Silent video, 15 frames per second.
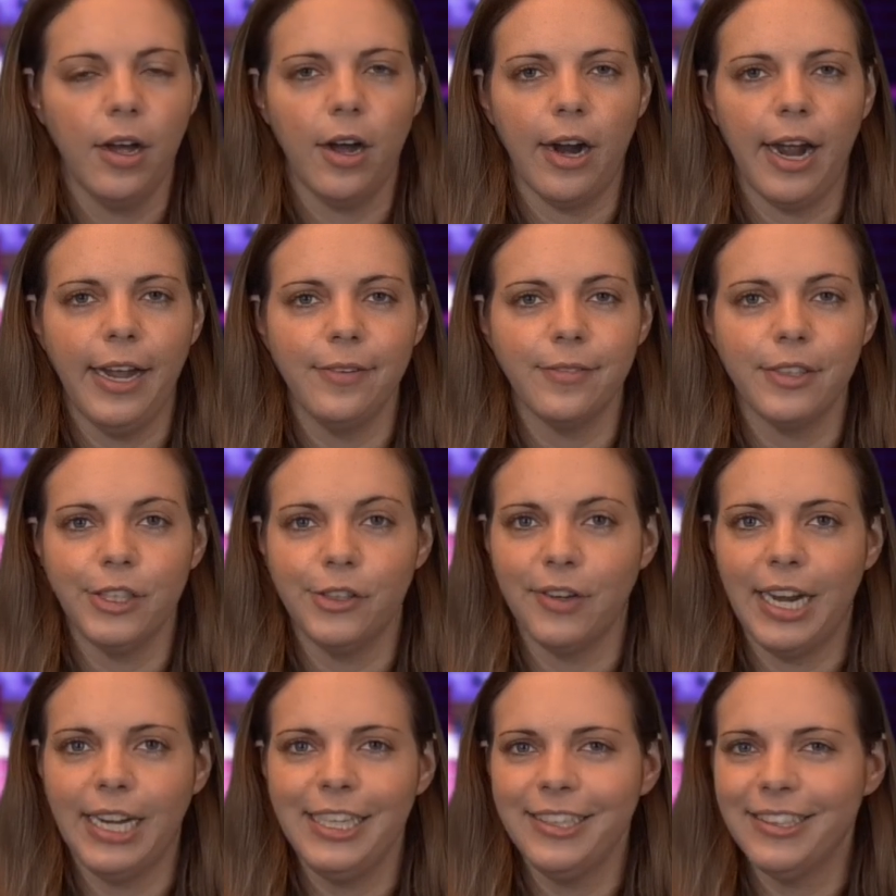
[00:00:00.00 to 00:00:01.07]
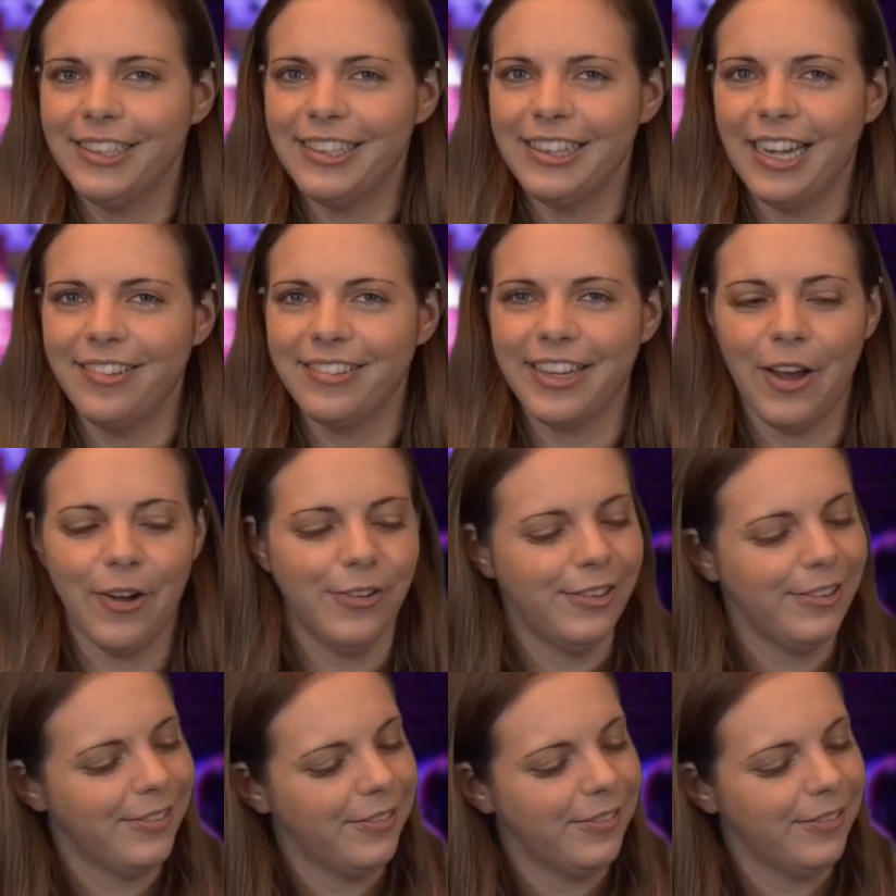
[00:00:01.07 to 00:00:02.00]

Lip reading: All right, you ready? Let's go.